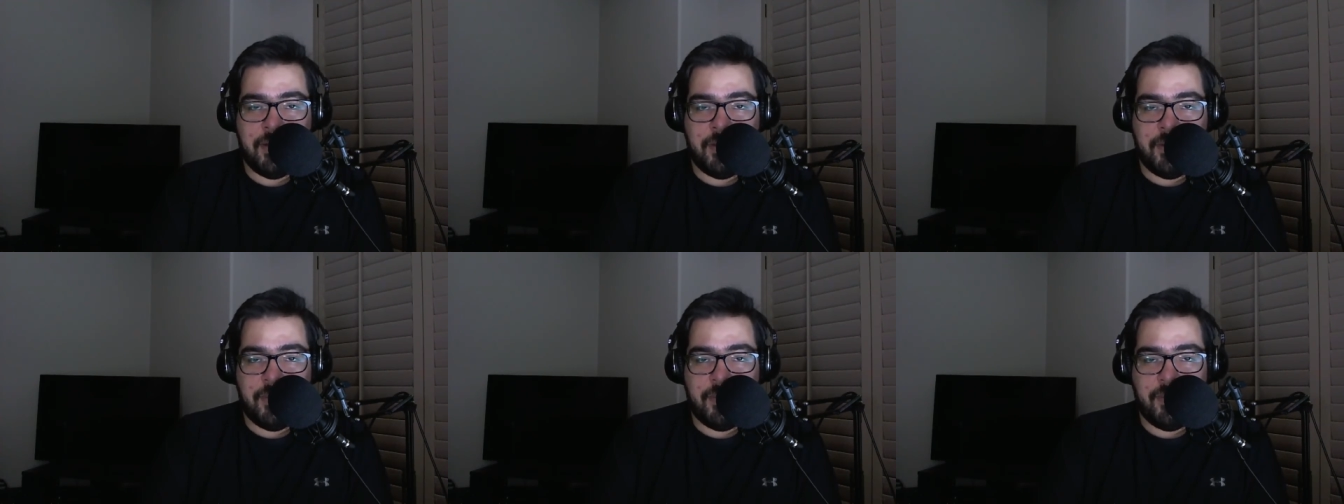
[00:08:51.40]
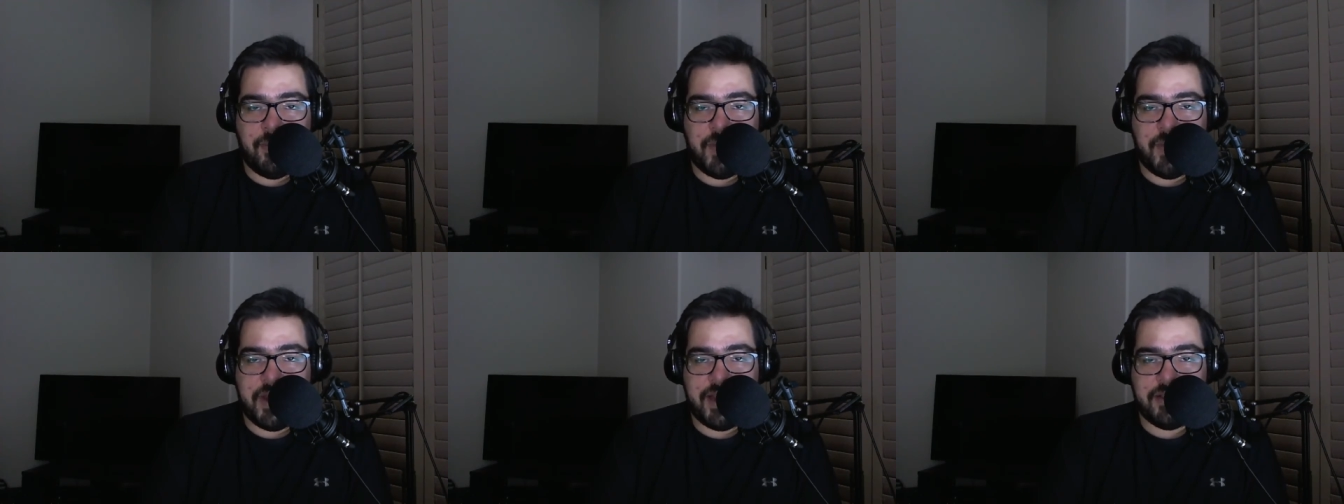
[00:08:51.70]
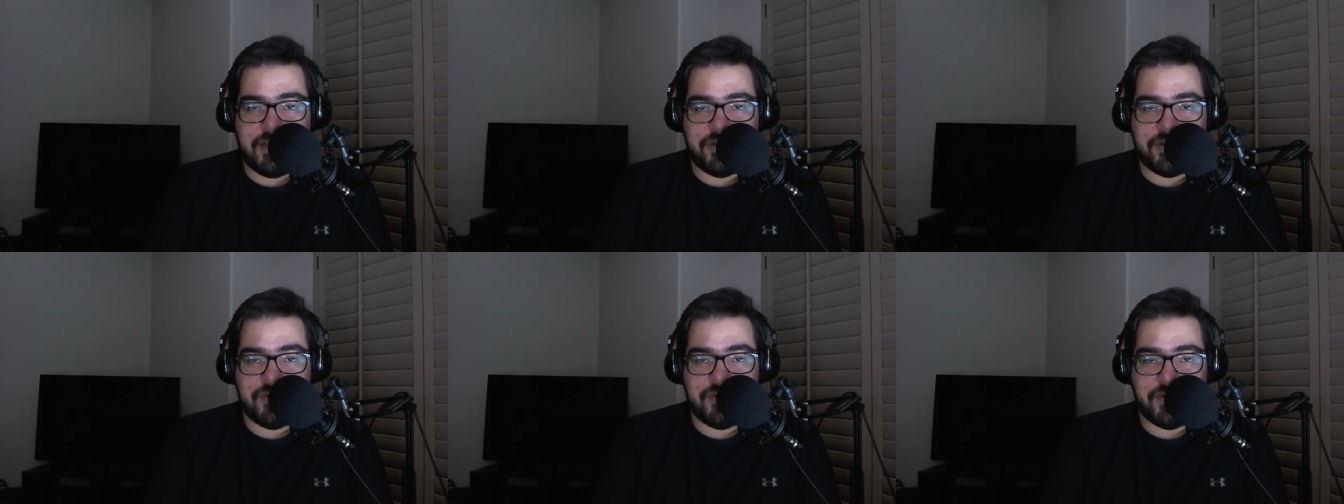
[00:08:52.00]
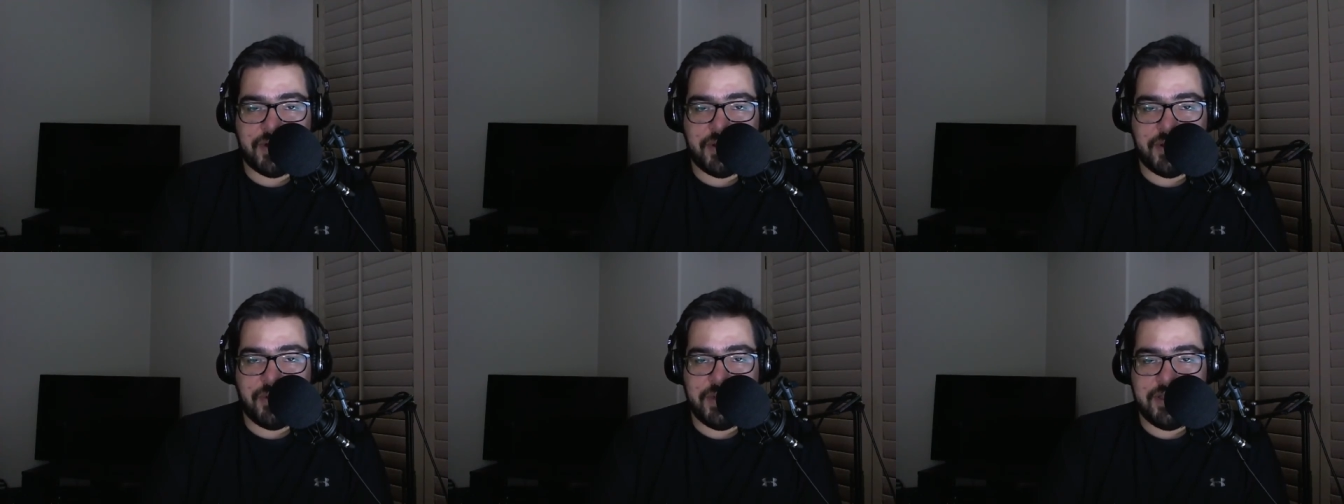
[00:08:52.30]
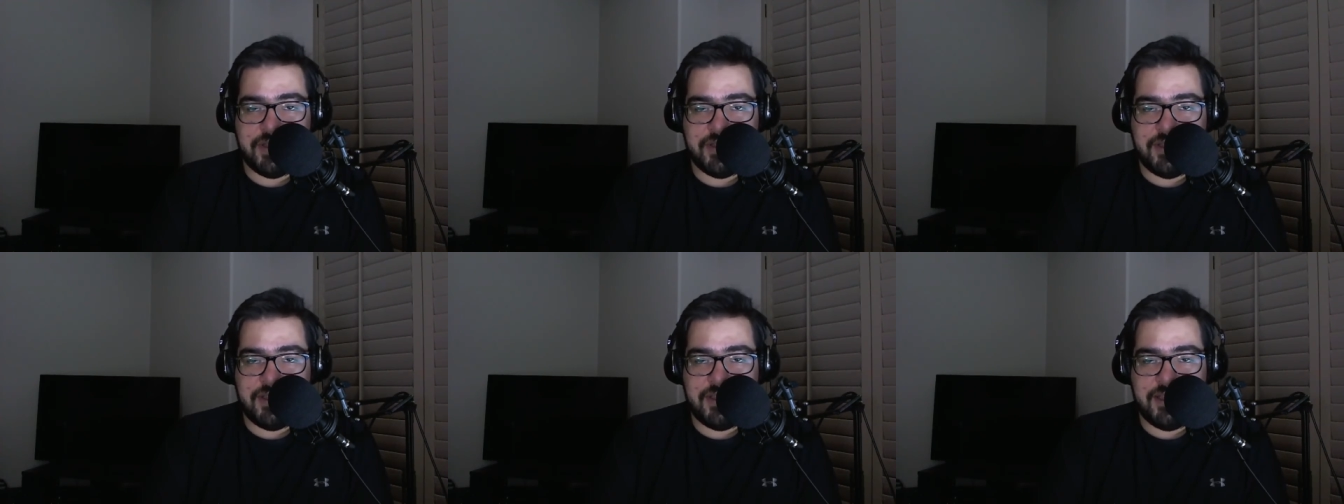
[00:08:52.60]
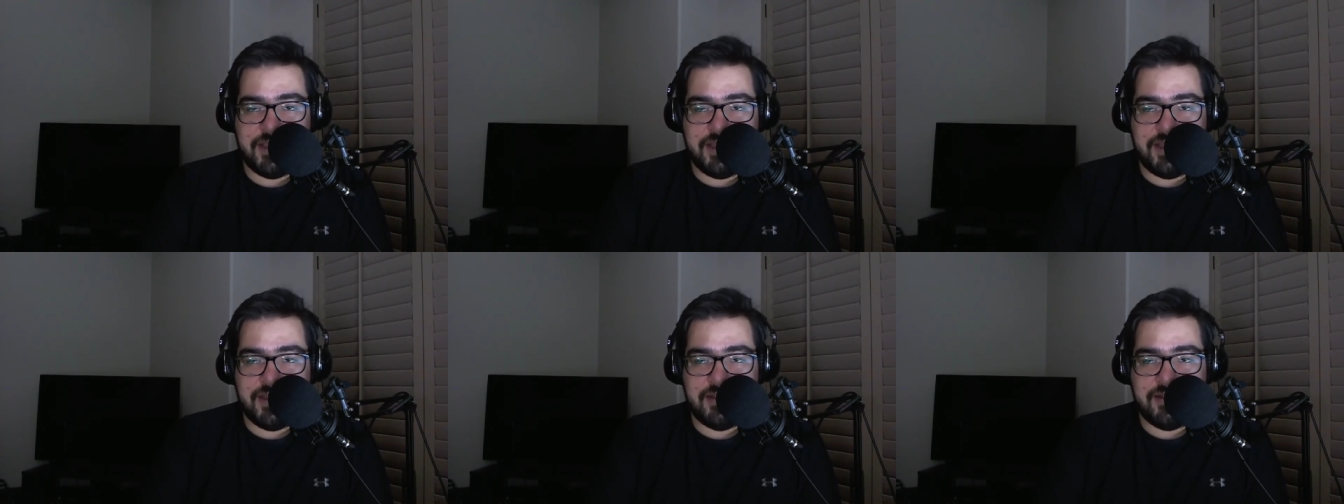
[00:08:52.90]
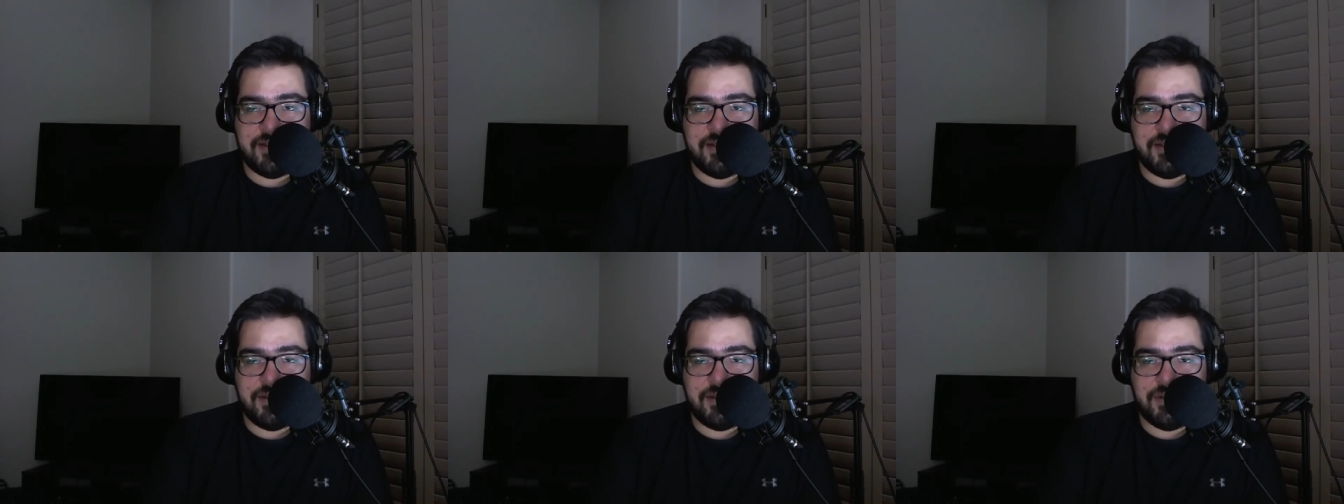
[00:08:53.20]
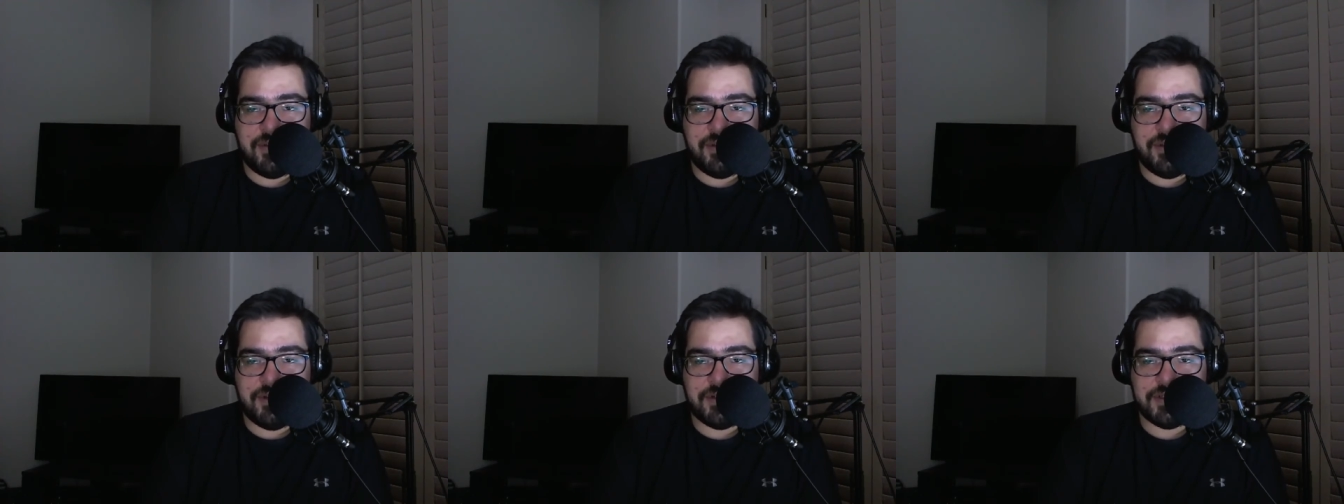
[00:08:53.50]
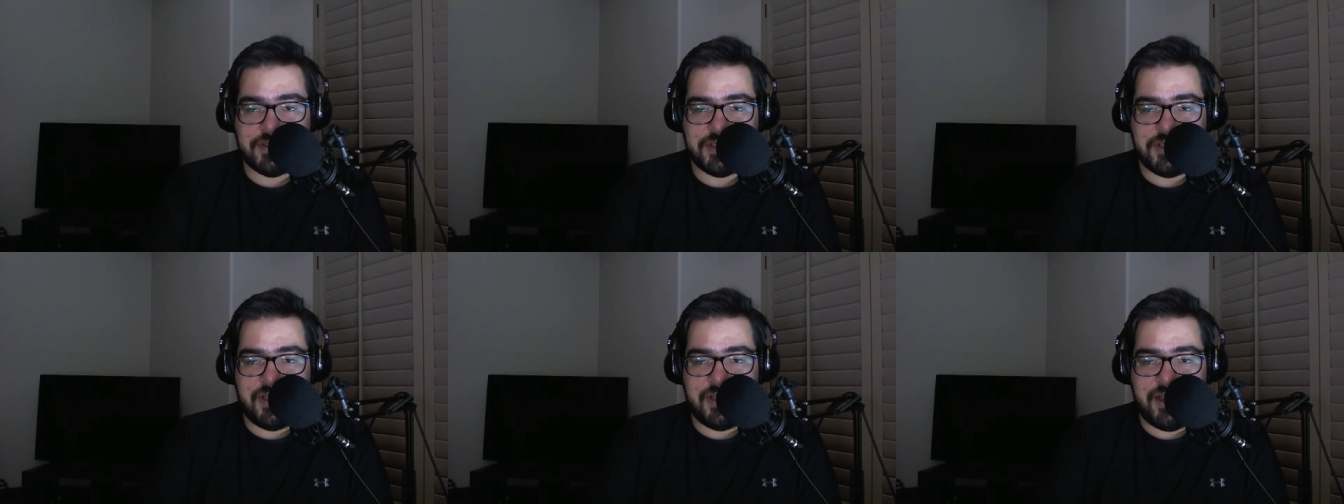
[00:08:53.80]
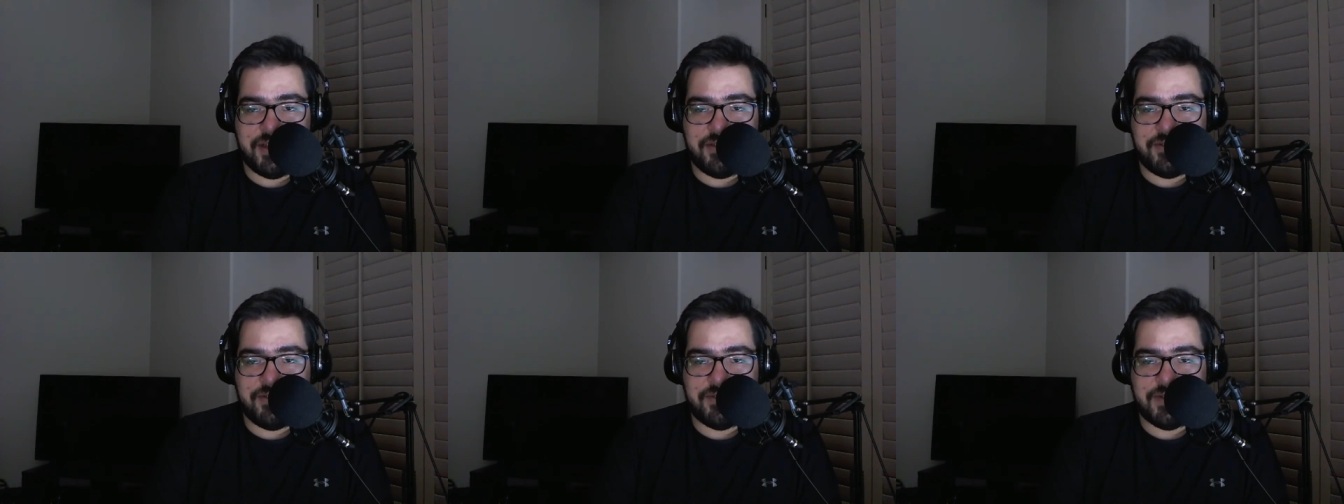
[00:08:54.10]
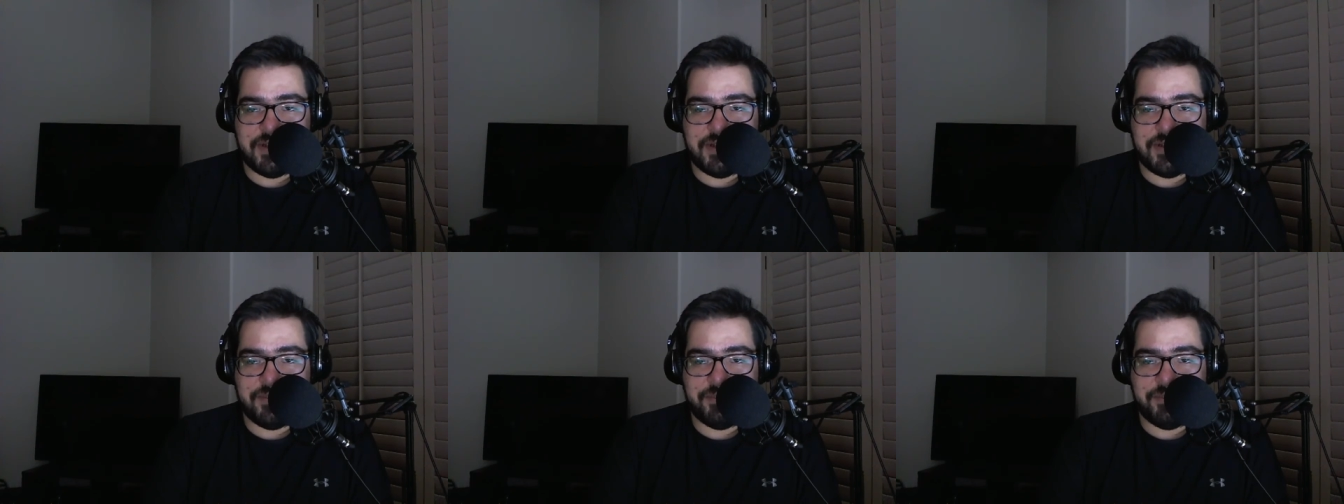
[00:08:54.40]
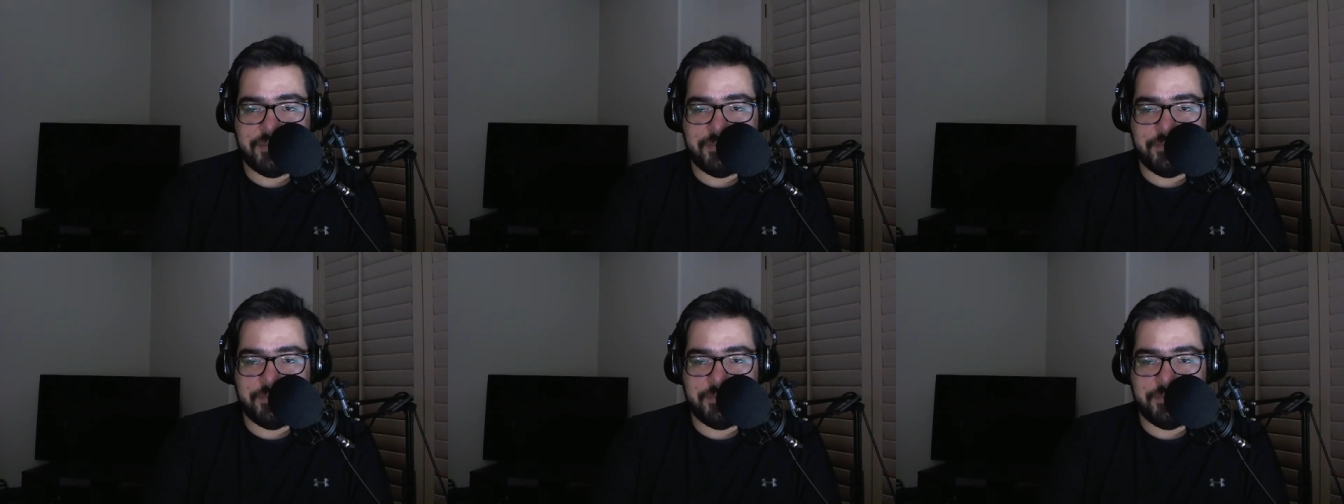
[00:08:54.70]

But I learned very quickly that, you know, there's a lot of um,